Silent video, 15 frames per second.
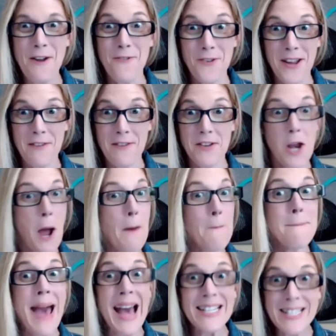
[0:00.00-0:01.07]
forgive, not
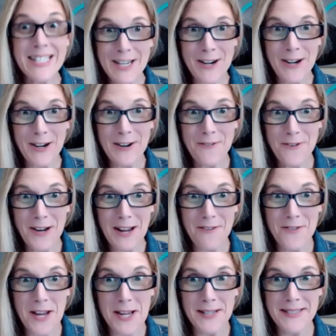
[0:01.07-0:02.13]
master
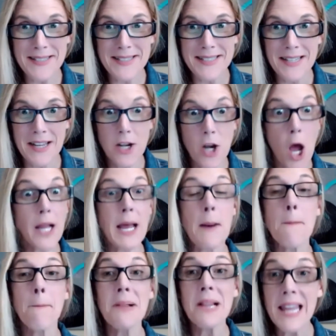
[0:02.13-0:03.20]
forgiveness, not
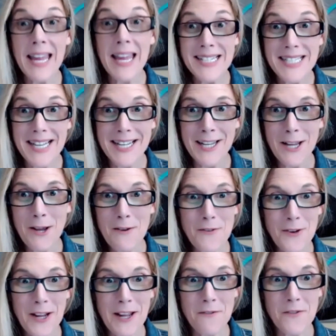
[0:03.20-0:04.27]
complete
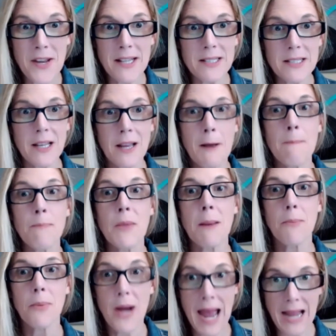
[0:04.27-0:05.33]
forgiveness.
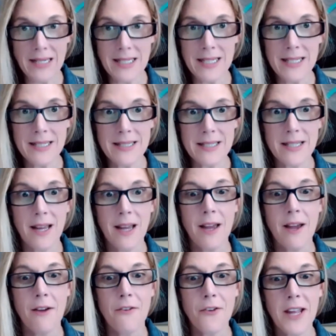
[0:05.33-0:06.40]
Practice
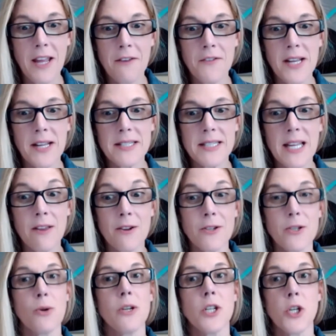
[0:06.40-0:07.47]
forgiveness, either
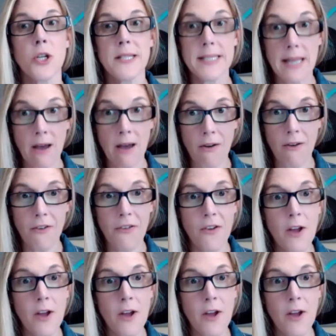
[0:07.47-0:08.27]
towards yourself